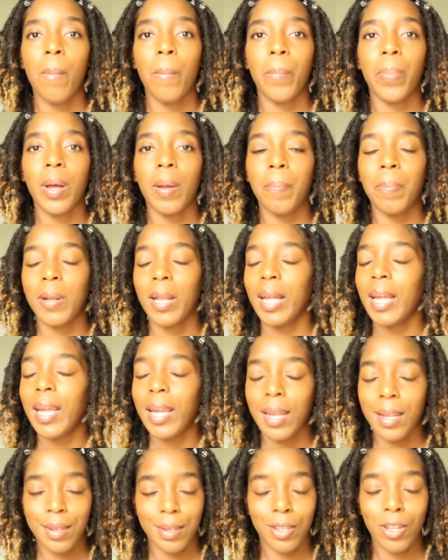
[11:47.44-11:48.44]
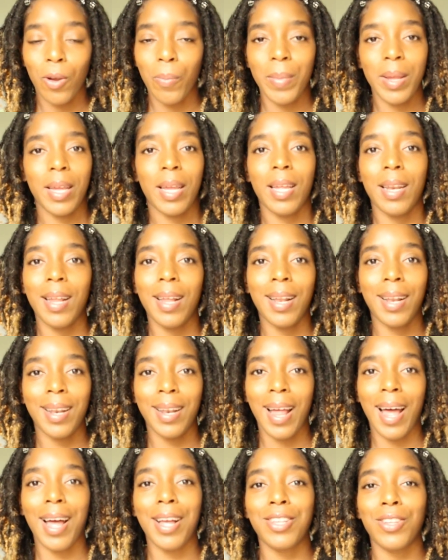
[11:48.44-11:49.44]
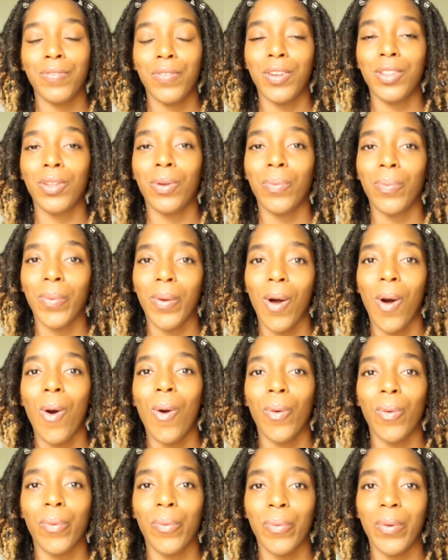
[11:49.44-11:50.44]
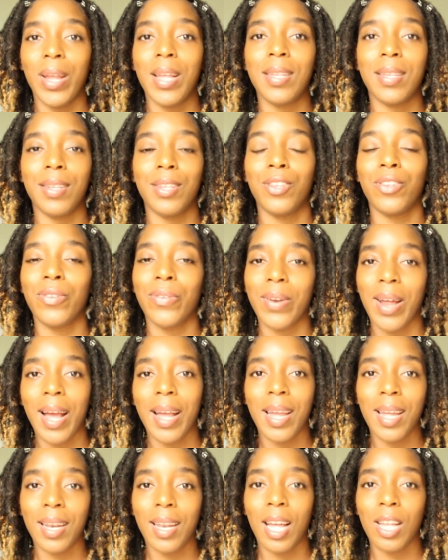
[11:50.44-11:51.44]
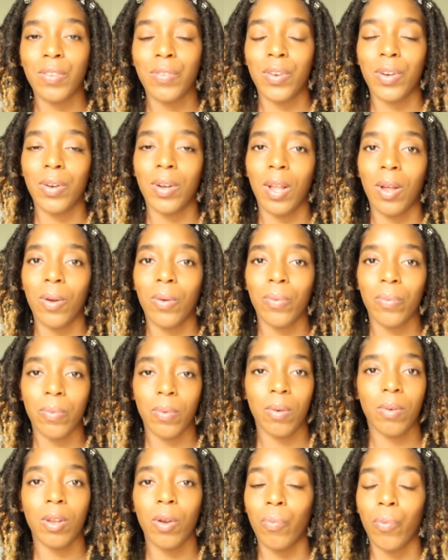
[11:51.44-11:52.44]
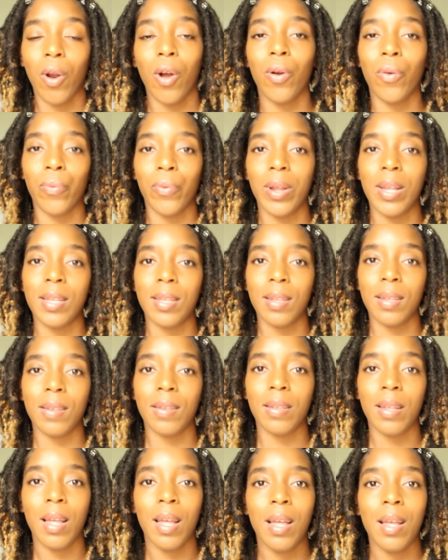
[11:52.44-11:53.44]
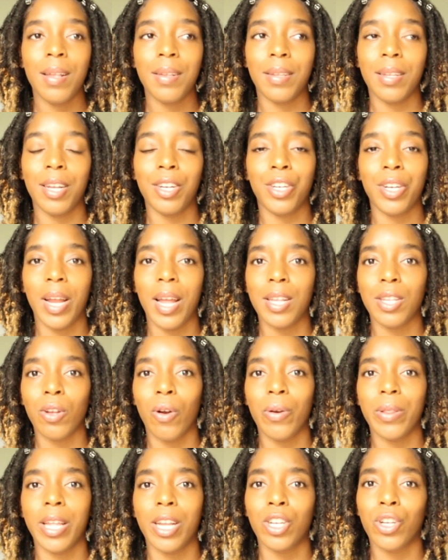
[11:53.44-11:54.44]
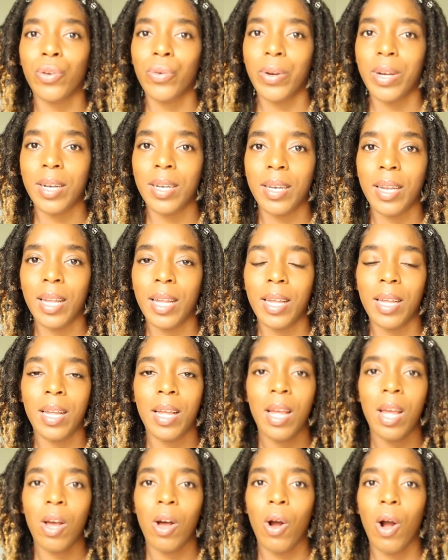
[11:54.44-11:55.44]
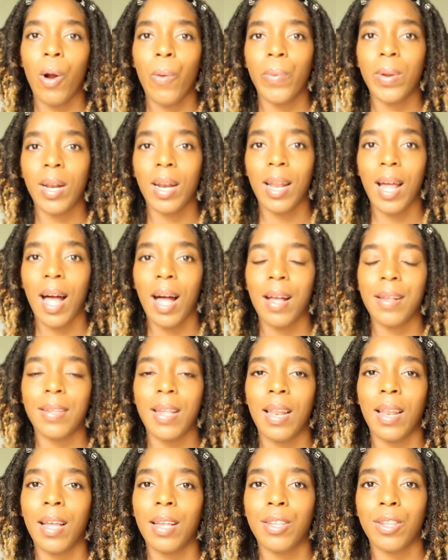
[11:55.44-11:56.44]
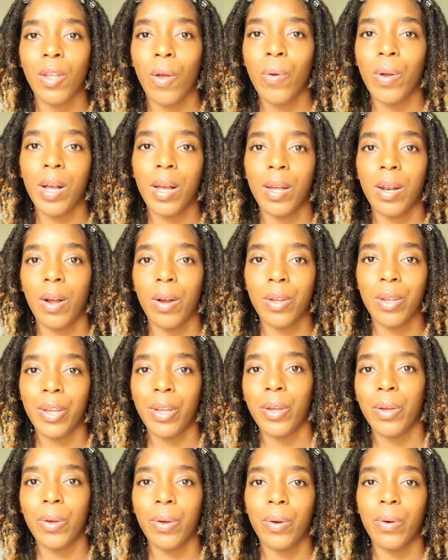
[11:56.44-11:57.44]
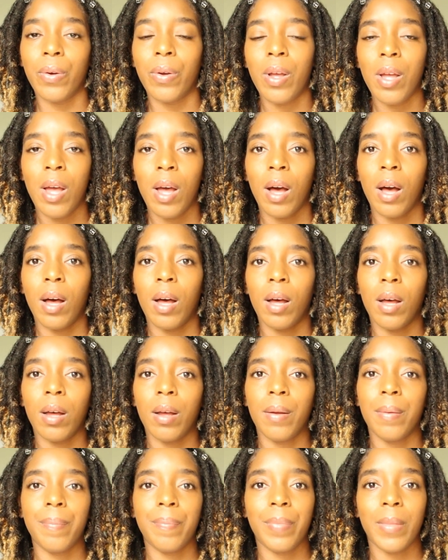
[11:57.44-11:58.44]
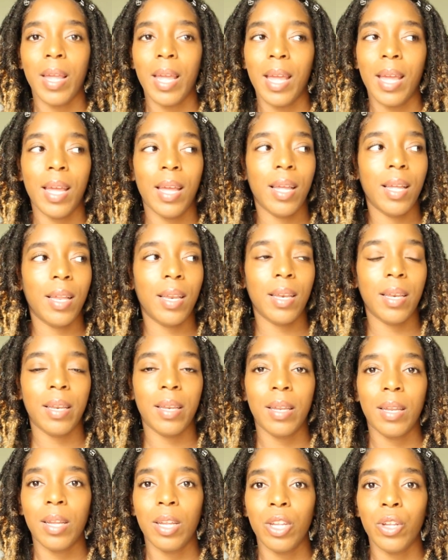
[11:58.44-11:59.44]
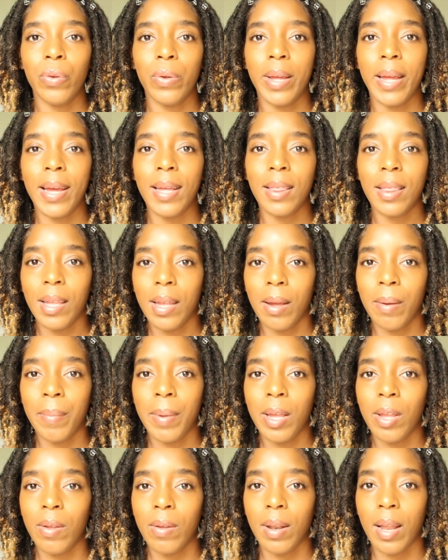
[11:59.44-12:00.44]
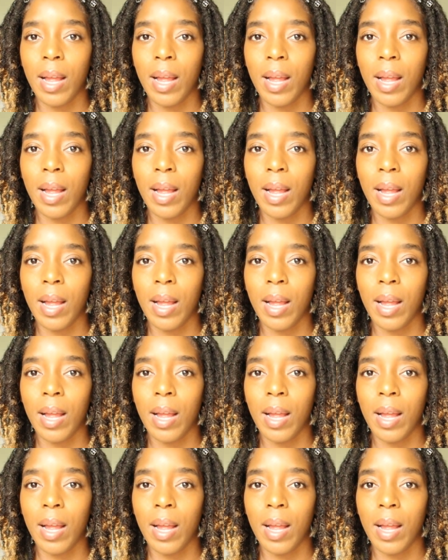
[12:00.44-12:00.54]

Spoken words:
But please don't be getting locks for the wrong reasons. Do not get locks for the wrong reasons, such as, oh, they're trendy, or I want a lock because they look so good on you, and you get them and you're